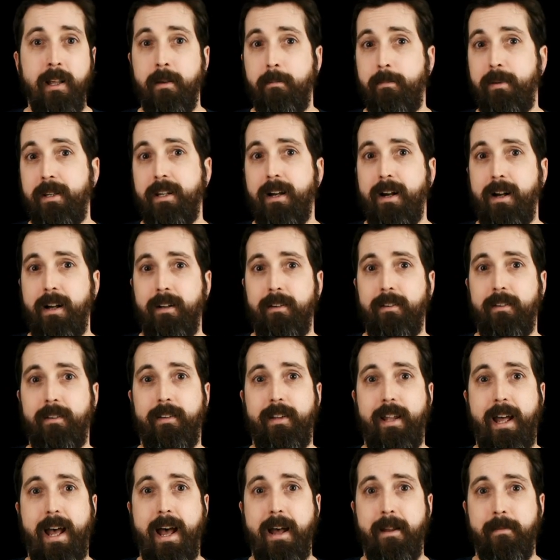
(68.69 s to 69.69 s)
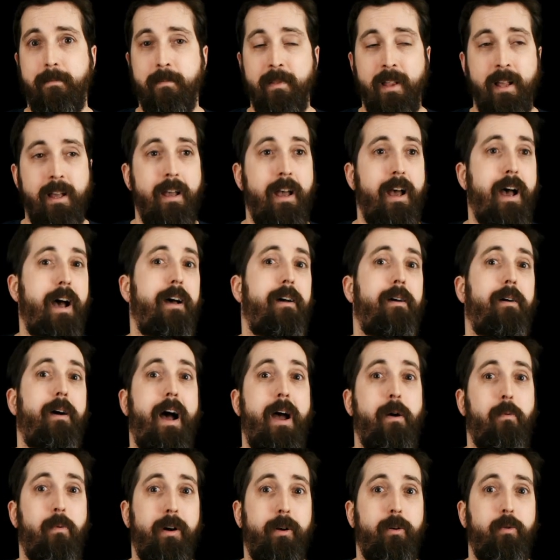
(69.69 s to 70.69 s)
Beyond that,
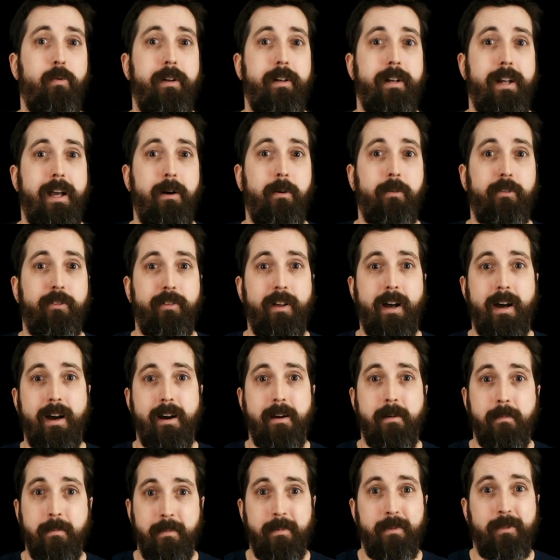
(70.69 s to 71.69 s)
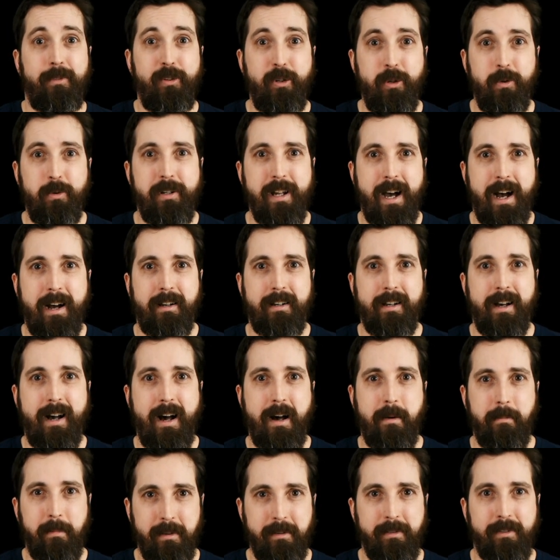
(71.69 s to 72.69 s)
I want to announce our
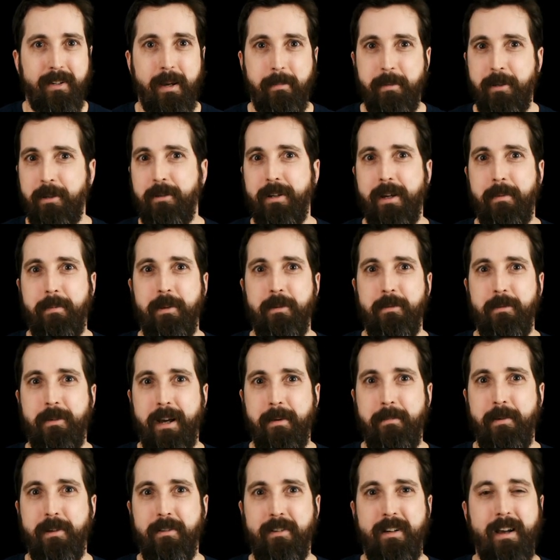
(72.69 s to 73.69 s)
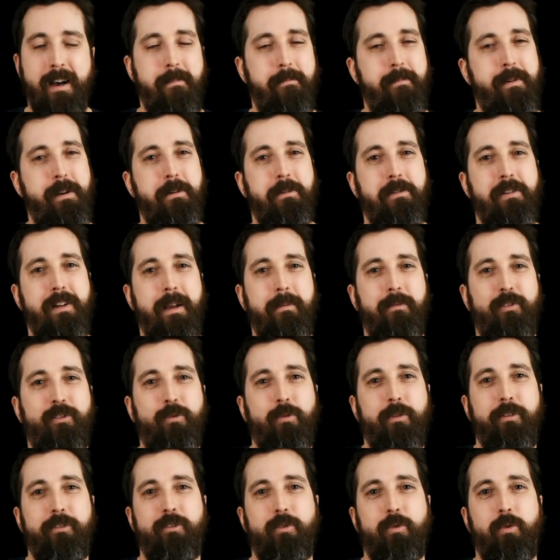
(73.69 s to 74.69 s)
new.com,
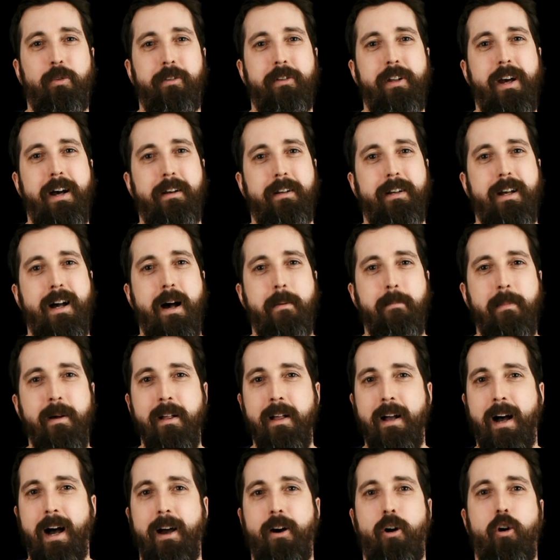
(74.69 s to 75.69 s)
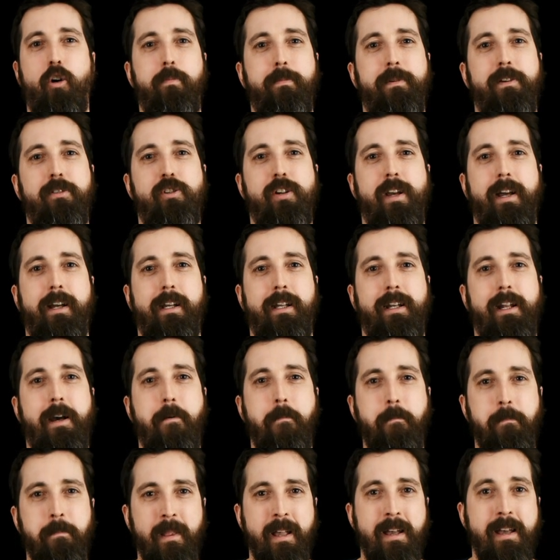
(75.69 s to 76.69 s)
www.maritimeswordschool.com. I hope you check it
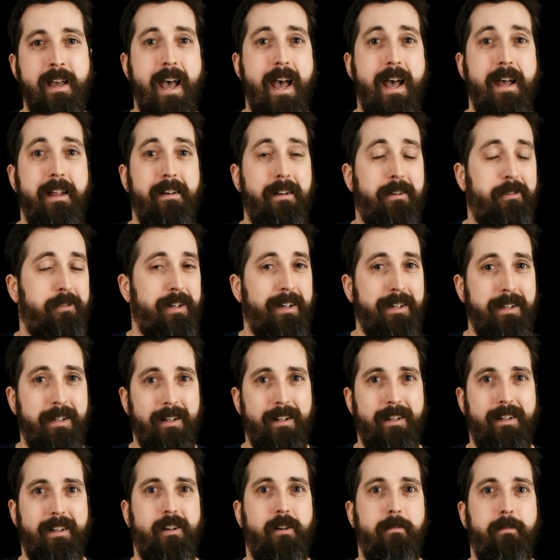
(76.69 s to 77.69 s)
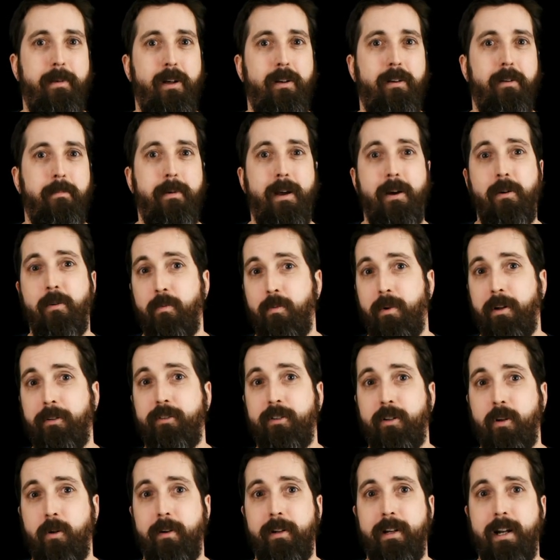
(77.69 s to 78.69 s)
out, and I'll tell you a little bit about
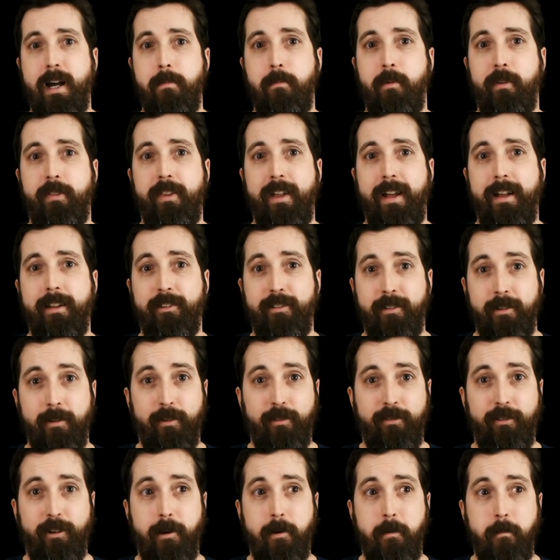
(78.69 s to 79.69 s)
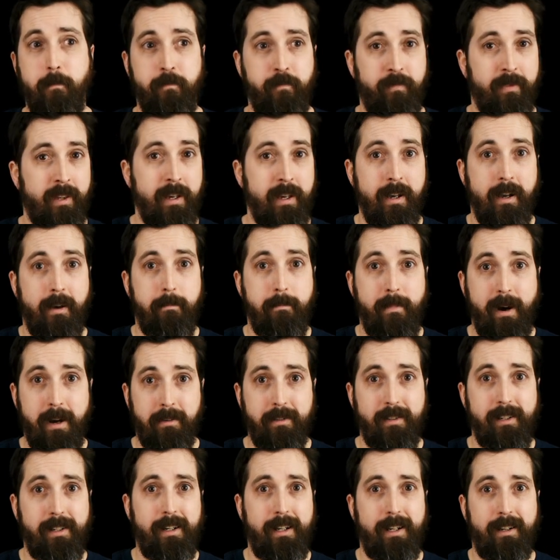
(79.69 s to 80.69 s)
what's going on with us. So,
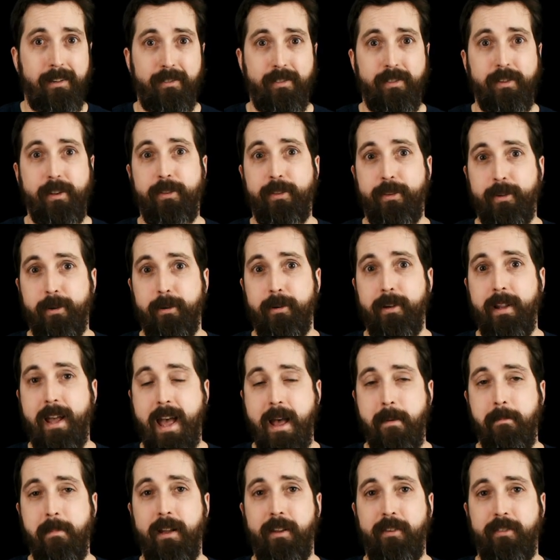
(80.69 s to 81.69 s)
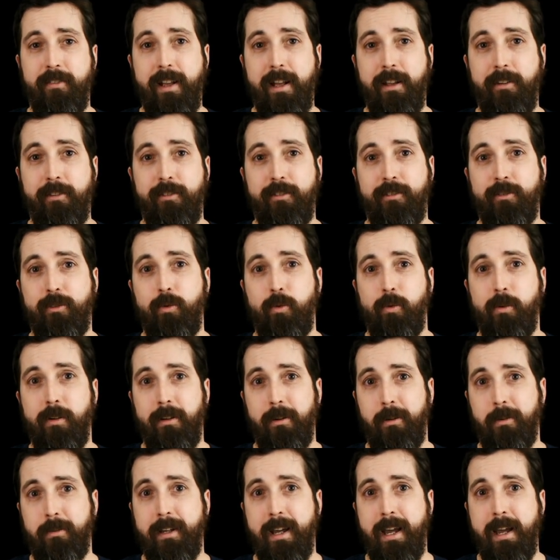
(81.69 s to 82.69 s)
Moncton is the third MSS
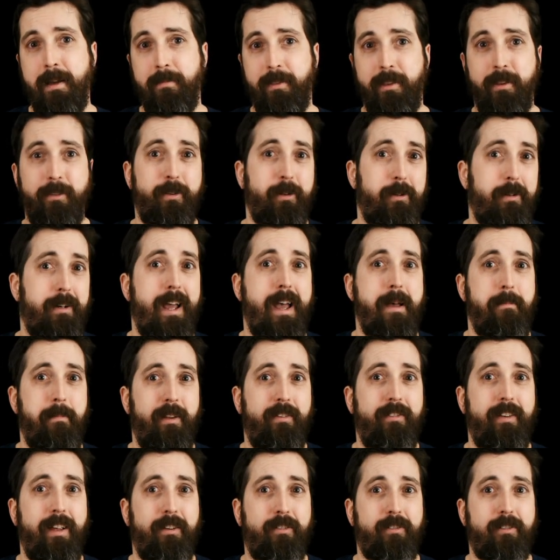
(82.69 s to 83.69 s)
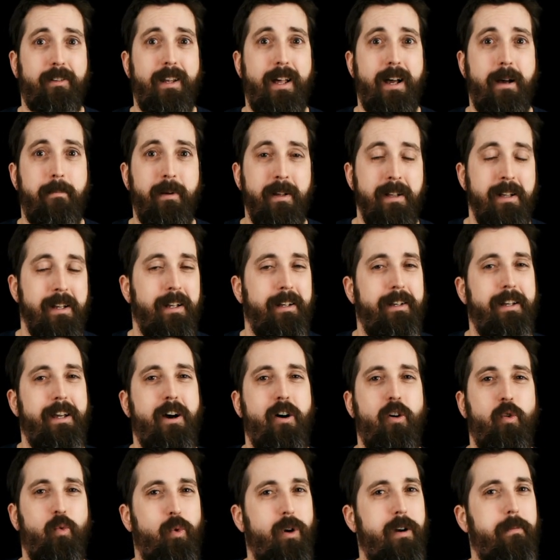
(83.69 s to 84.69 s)
school, okay? The third MSS club.
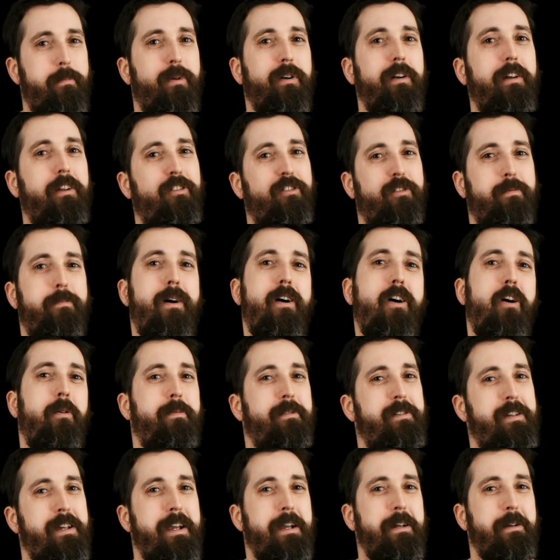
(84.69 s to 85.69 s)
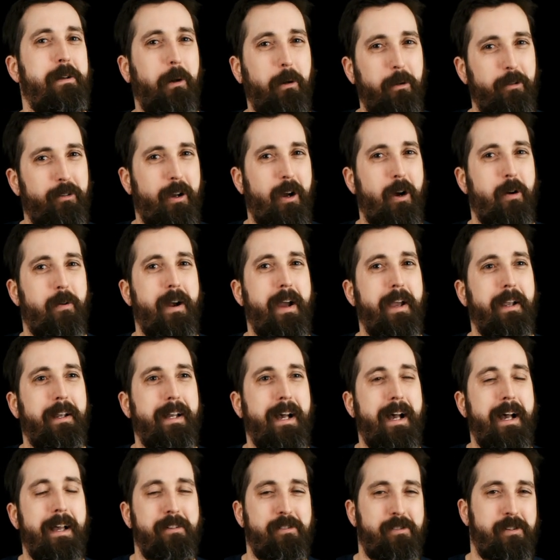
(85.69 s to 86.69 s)
Now, we're pretty small potatoes, all right,
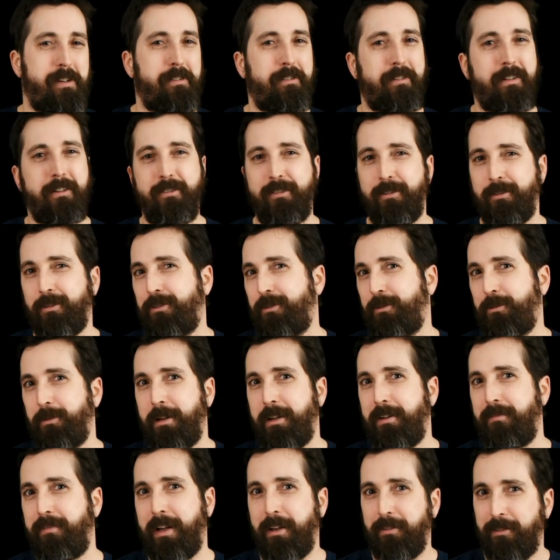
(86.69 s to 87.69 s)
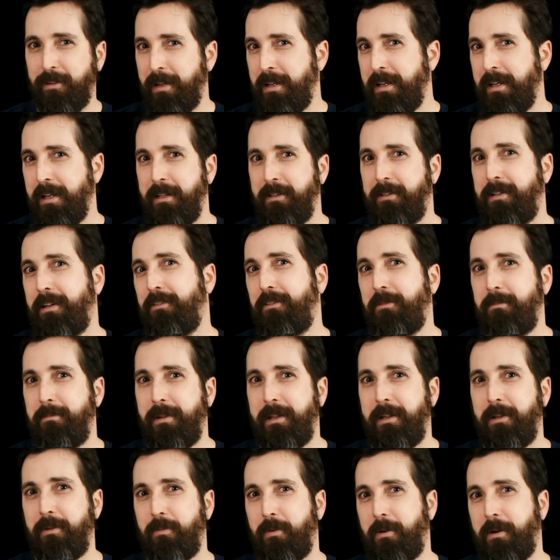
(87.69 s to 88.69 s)
guys? Just because there's three of us doesn't
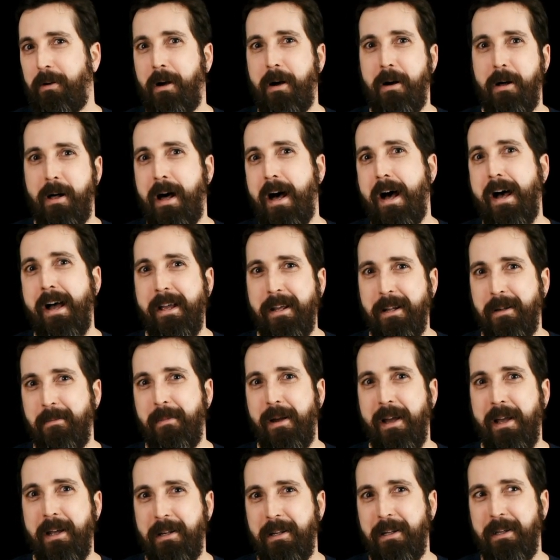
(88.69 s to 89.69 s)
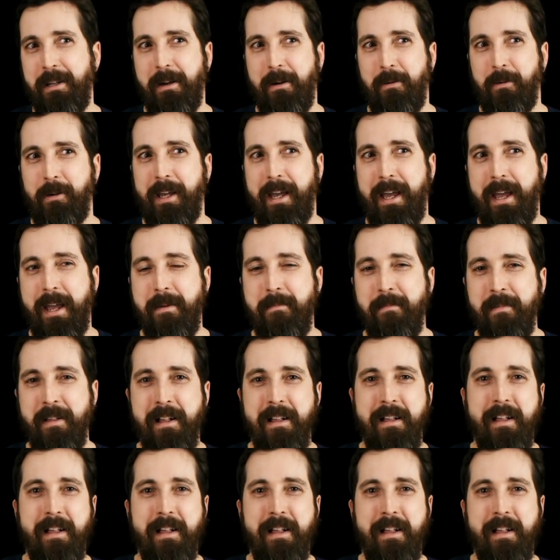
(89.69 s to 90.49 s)
mean we're all high and mighty, okay?